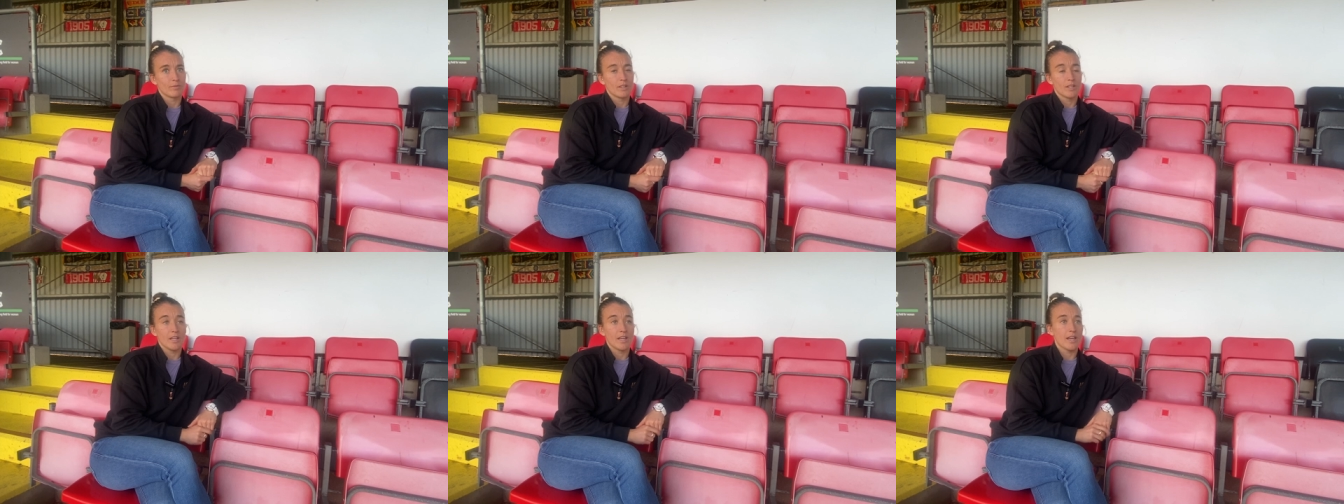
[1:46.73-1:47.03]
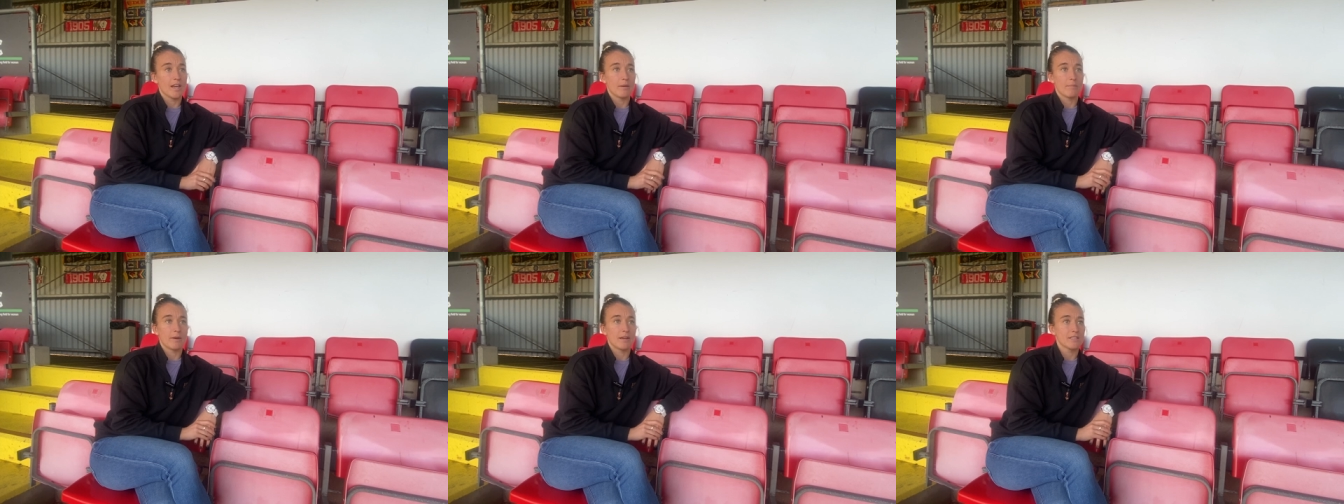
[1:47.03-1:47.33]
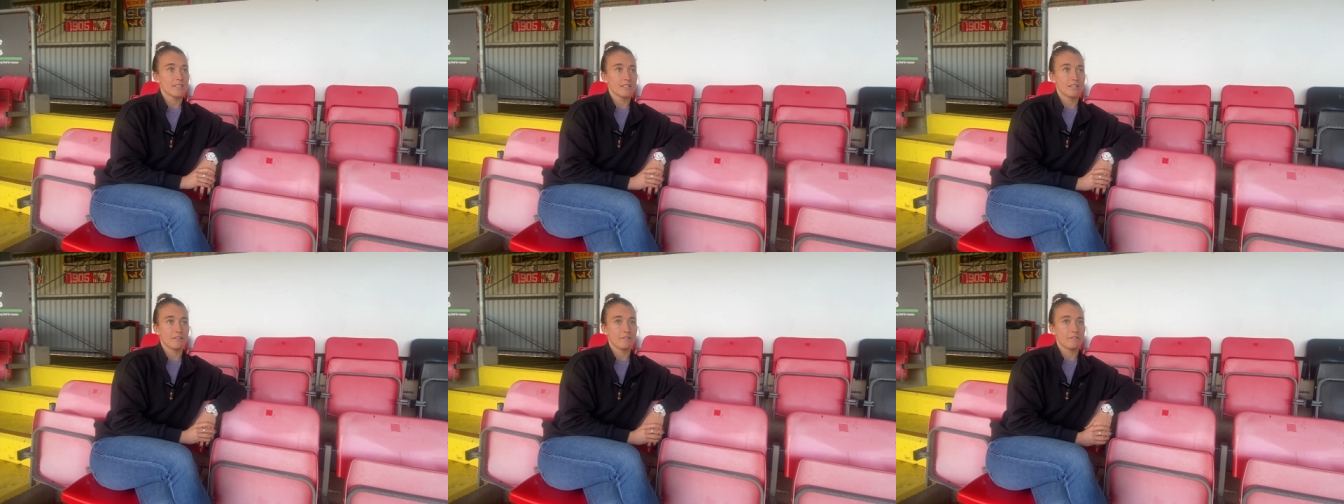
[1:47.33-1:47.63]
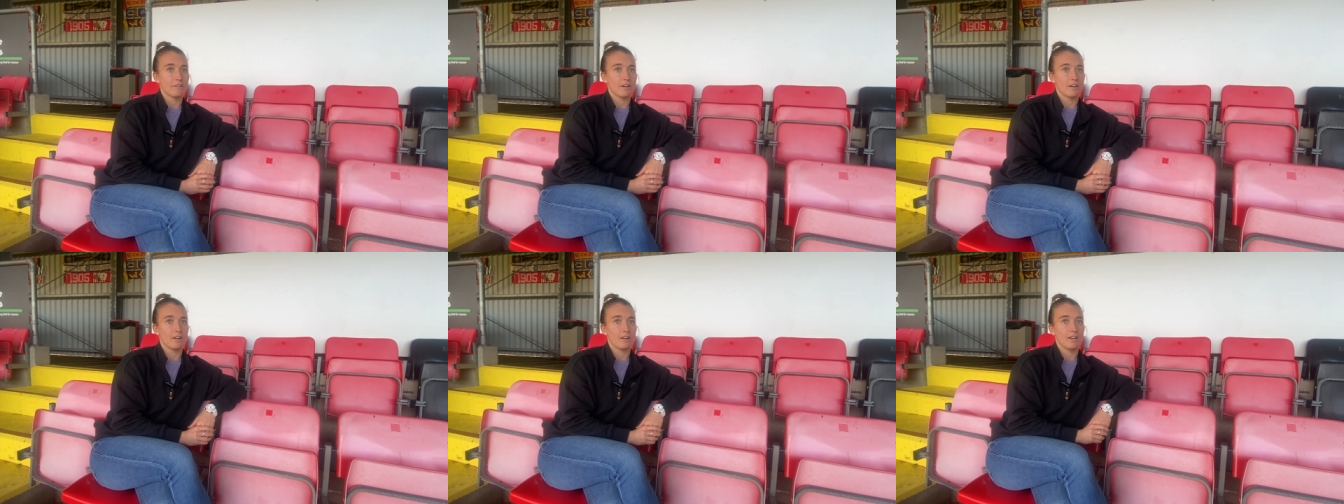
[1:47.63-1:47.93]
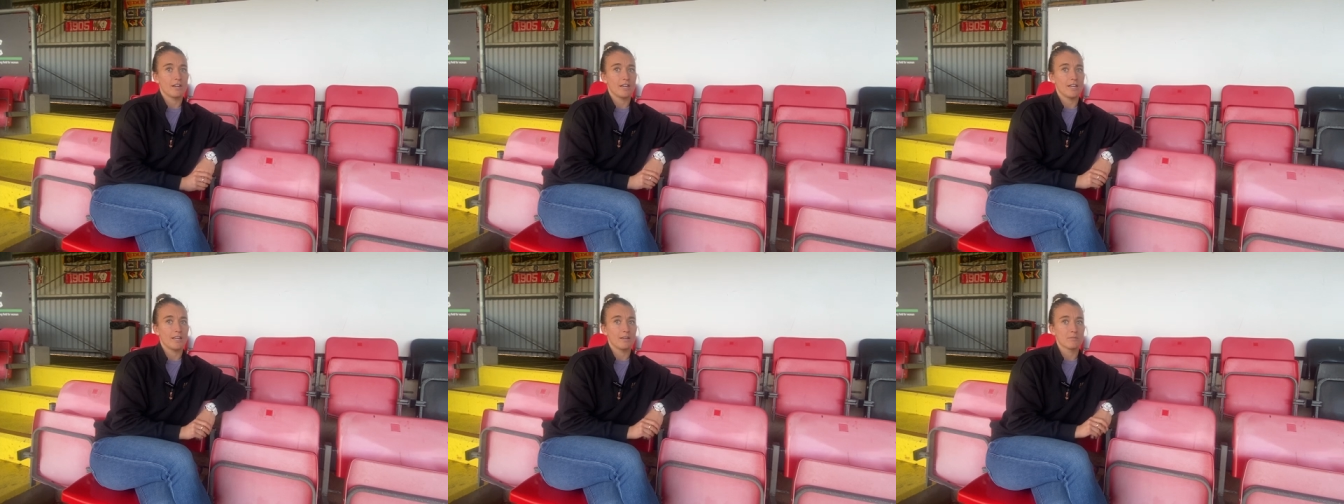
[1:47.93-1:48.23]
Yeah, massive.
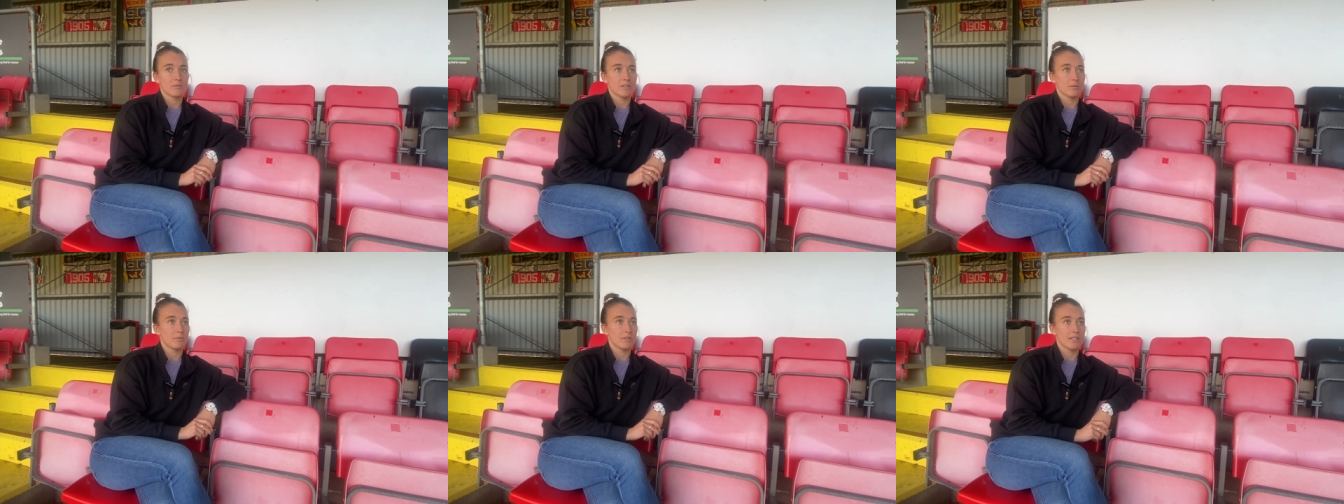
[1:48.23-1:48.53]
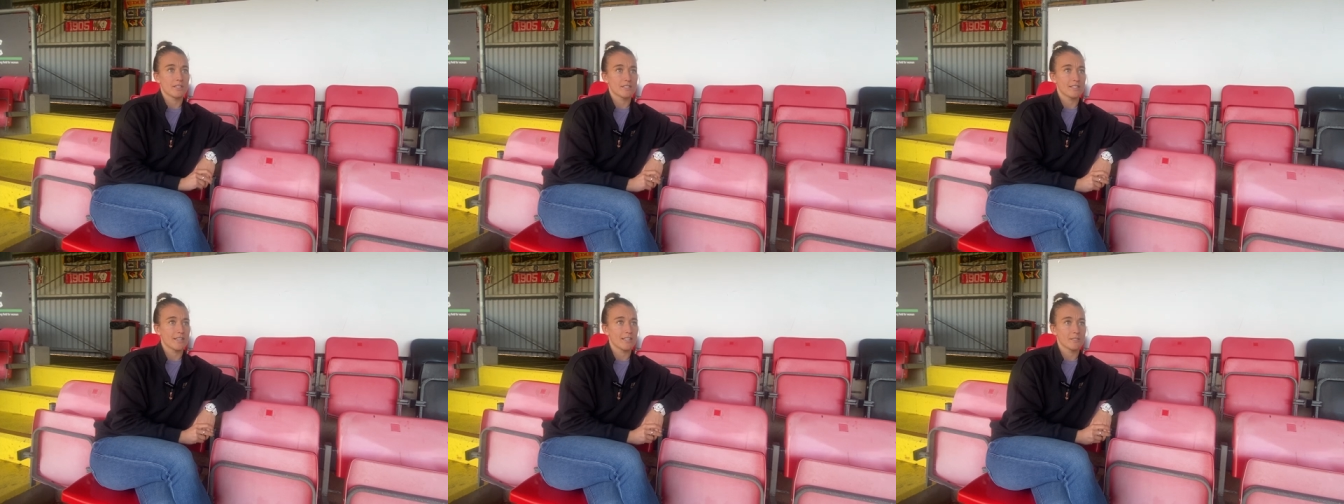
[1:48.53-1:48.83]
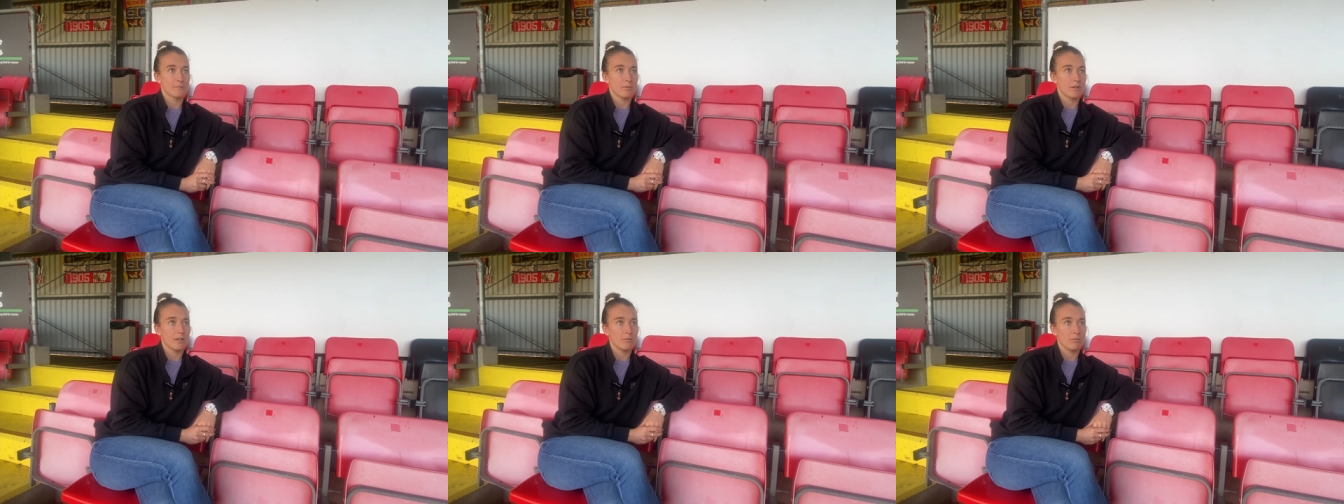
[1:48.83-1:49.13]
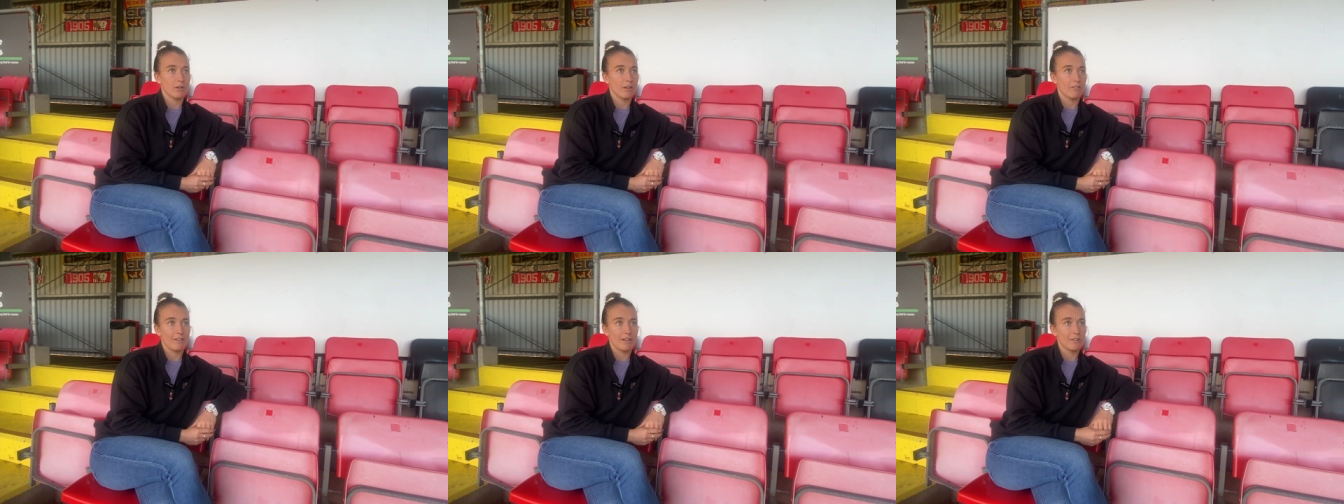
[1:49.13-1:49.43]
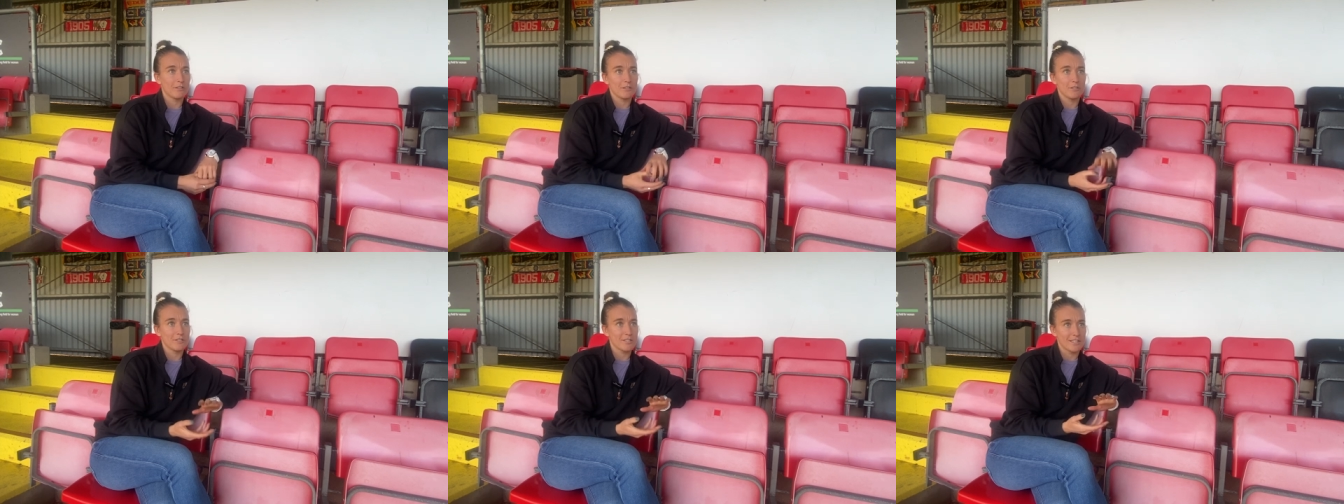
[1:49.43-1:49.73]
I am someone that stands by my values,